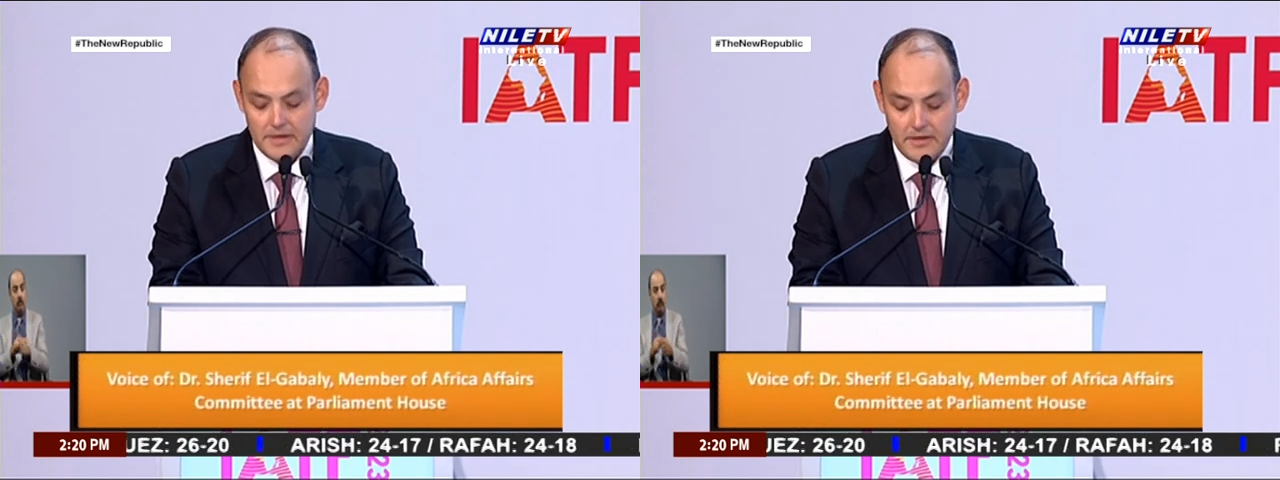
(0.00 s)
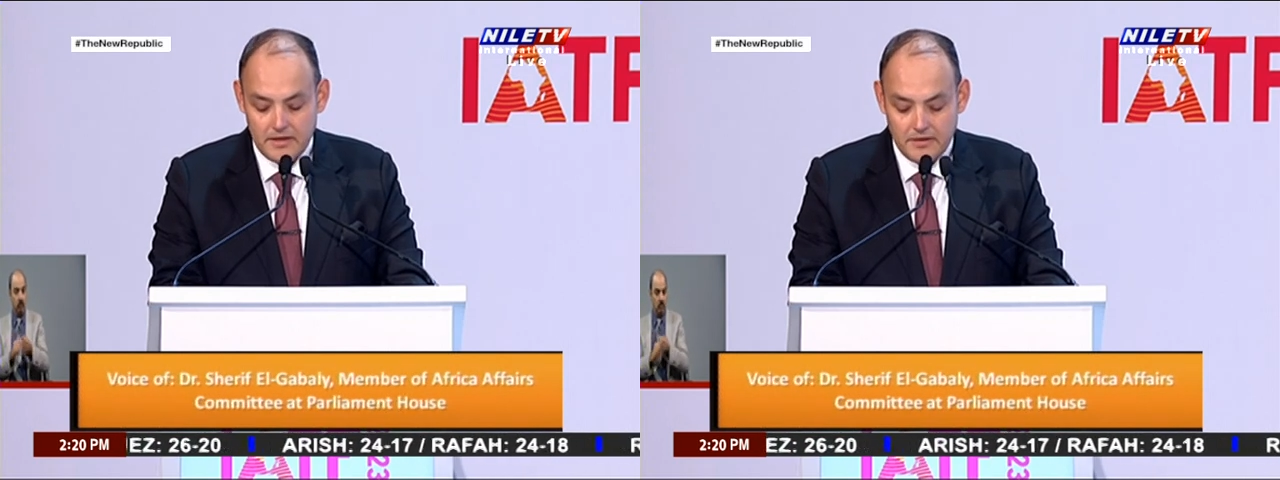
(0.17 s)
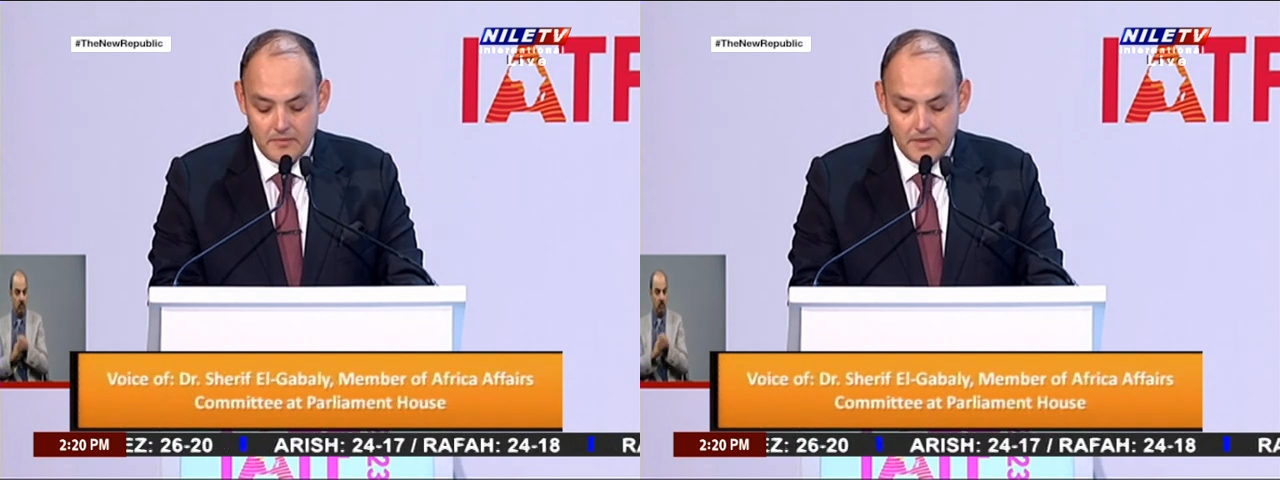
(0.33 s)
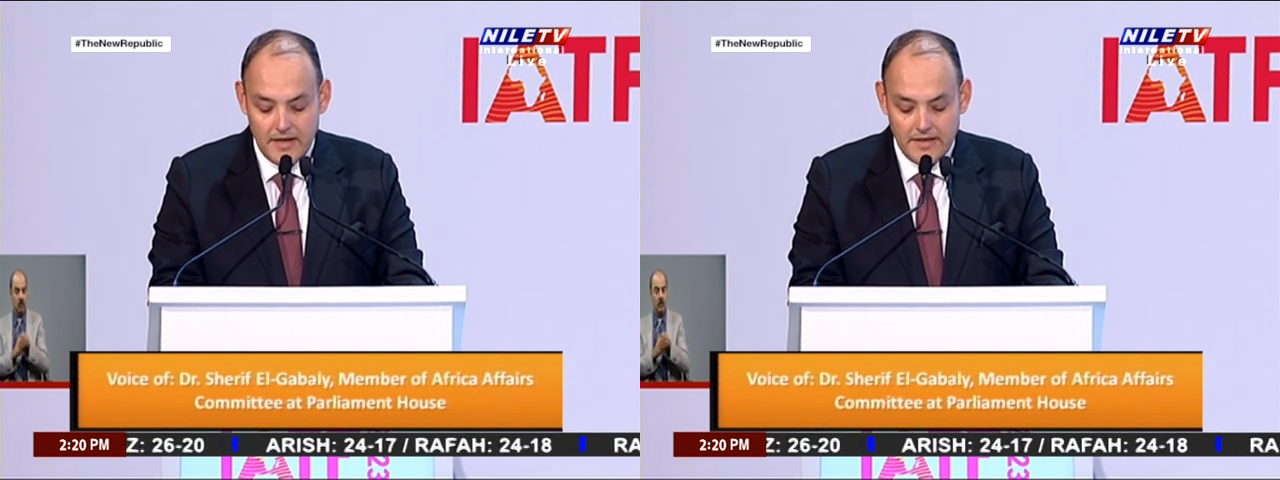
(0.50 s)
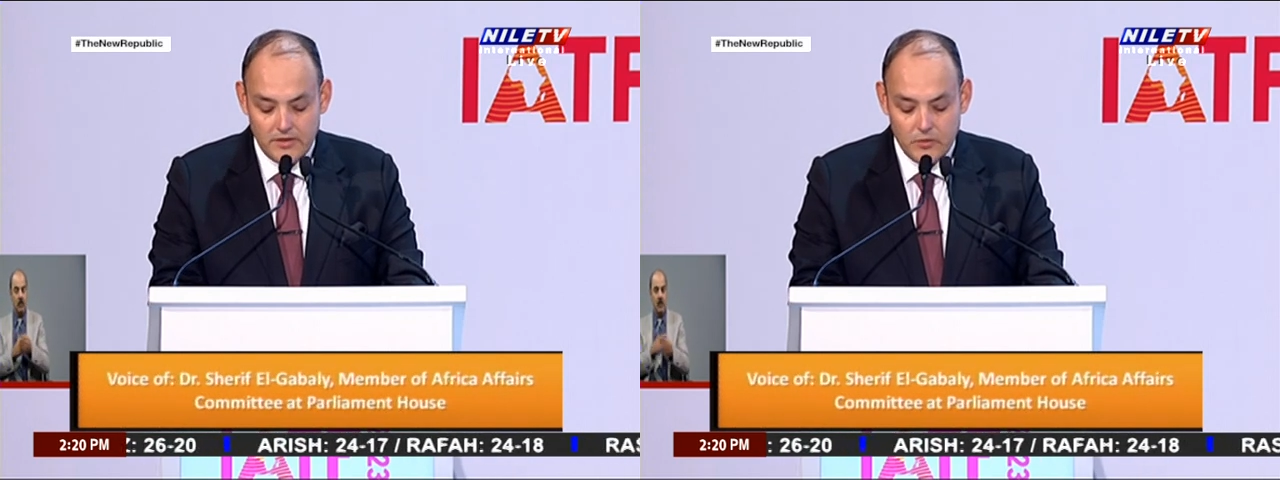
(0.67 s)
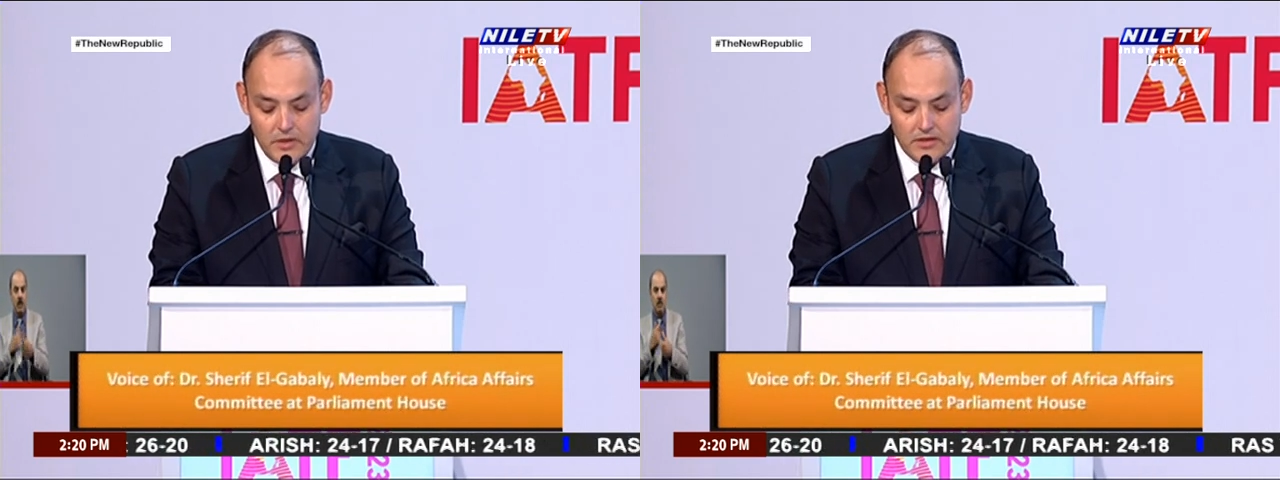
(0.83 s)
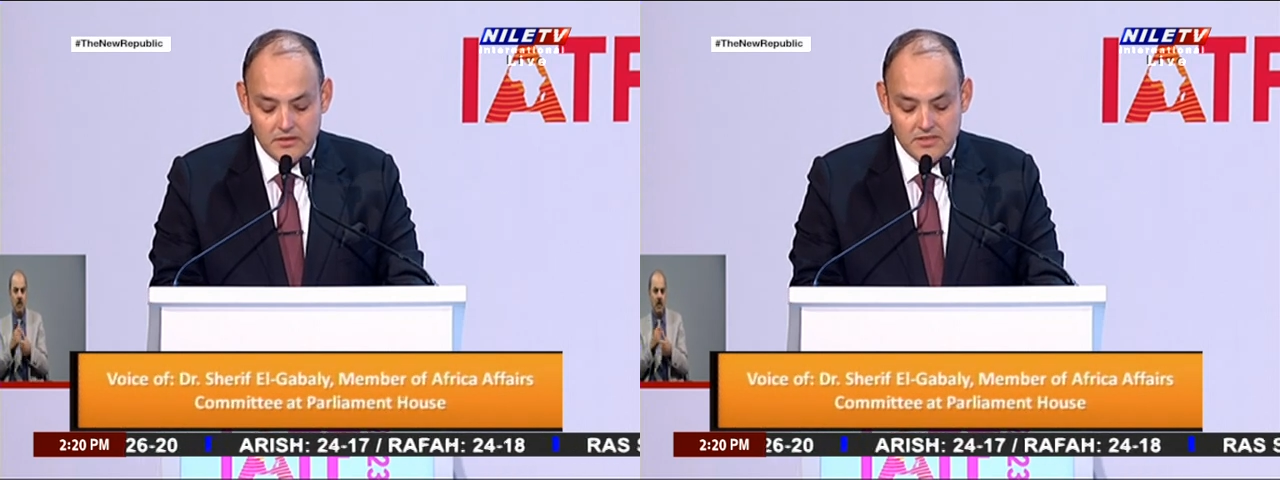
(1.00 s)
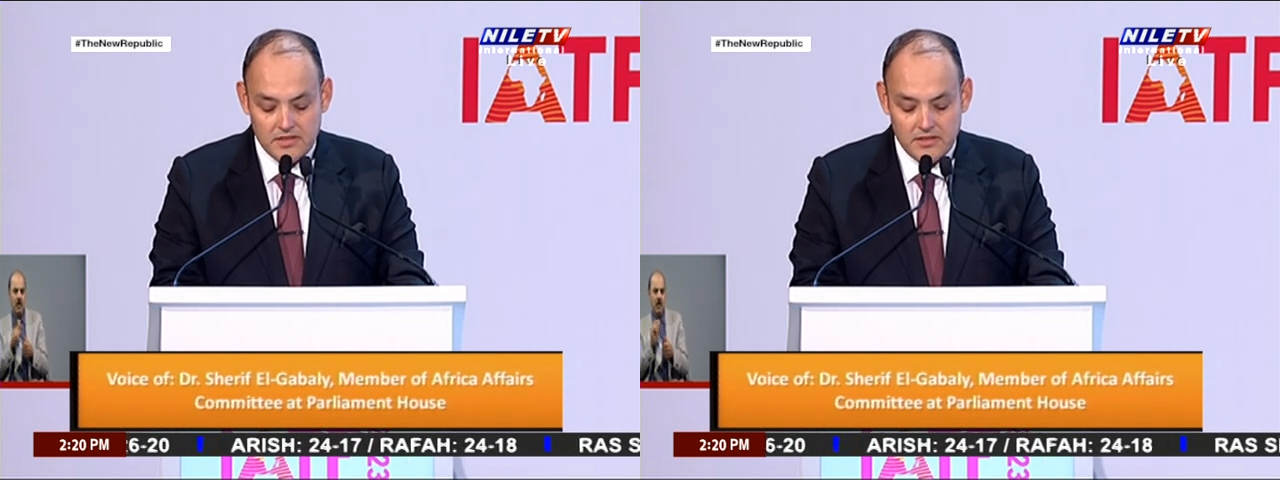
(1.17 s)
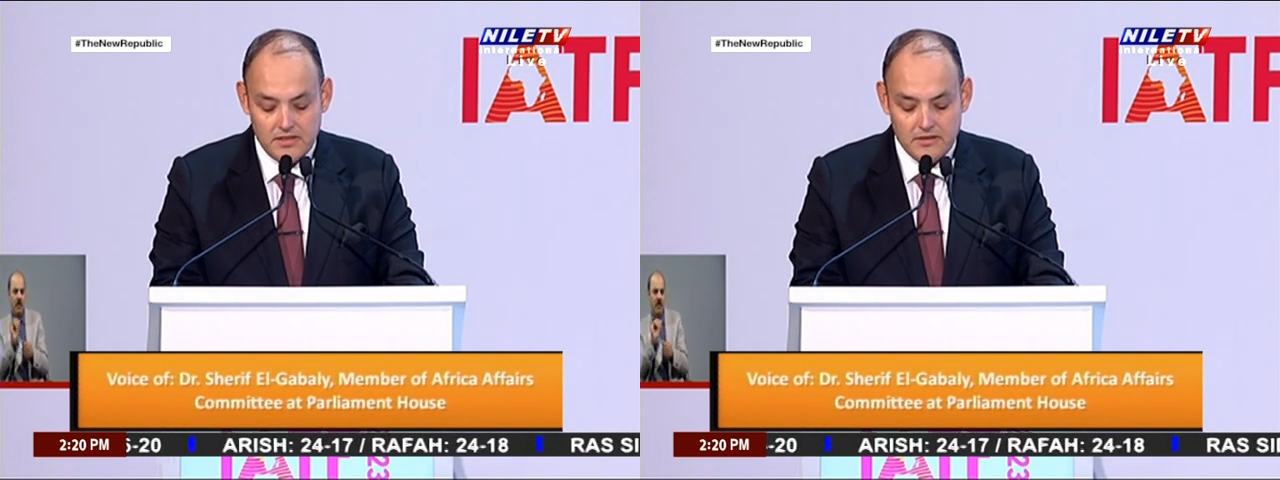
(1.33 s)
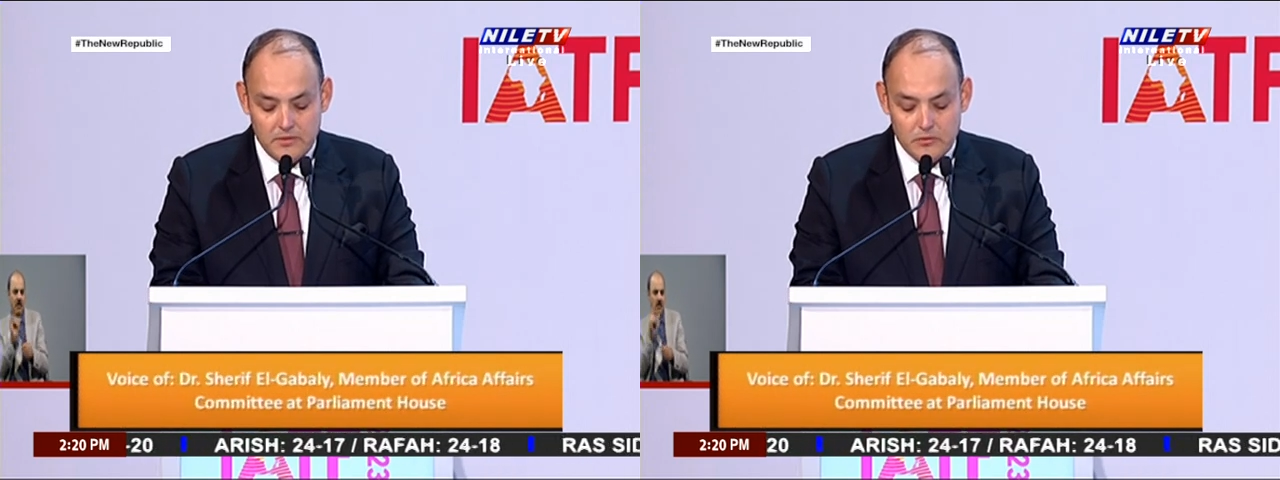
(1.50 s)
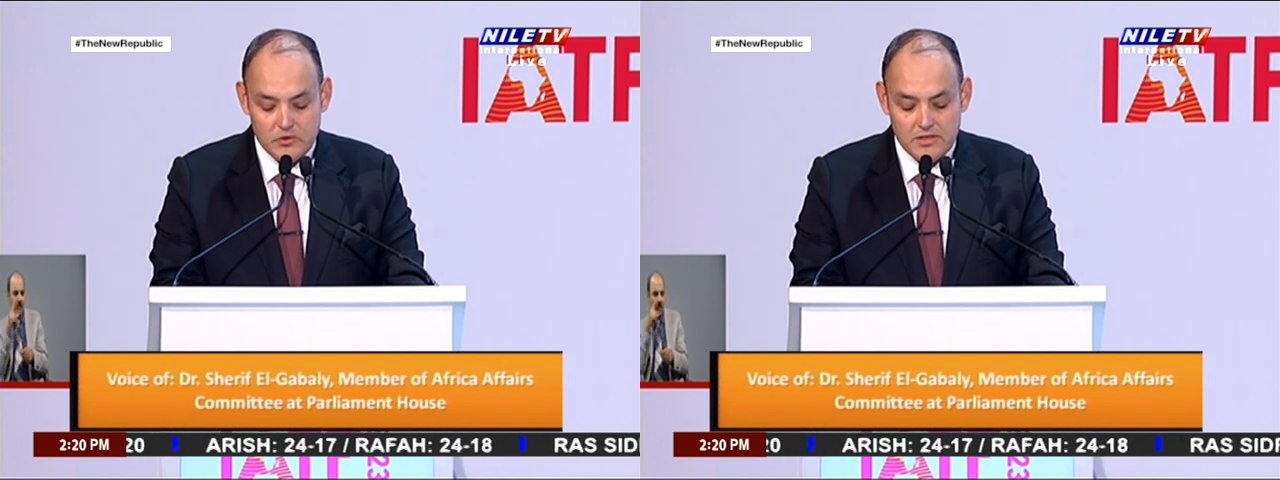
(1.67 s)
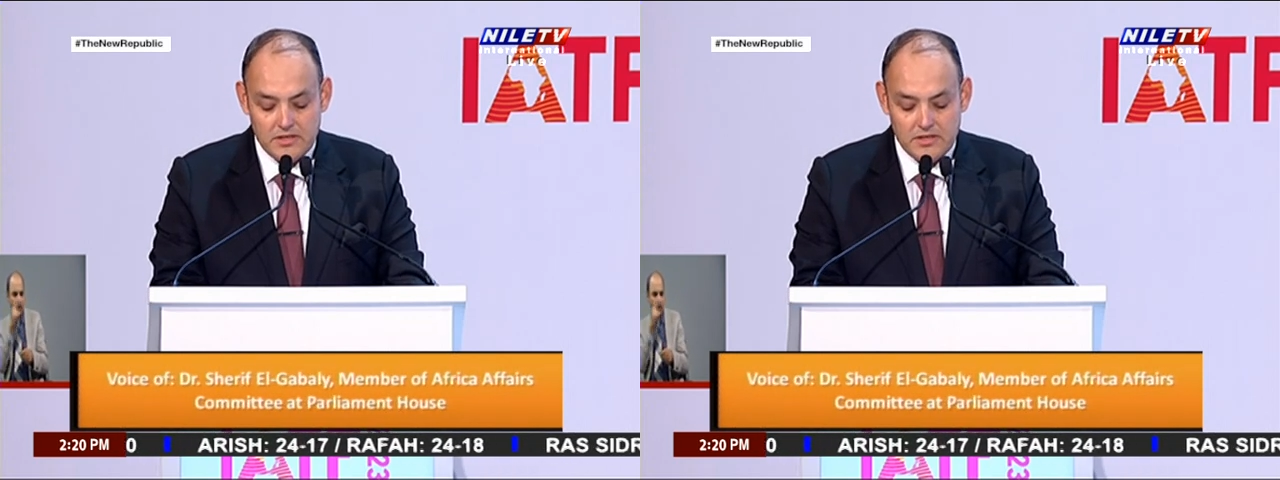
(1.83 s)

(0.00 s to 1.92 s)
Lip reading: So, they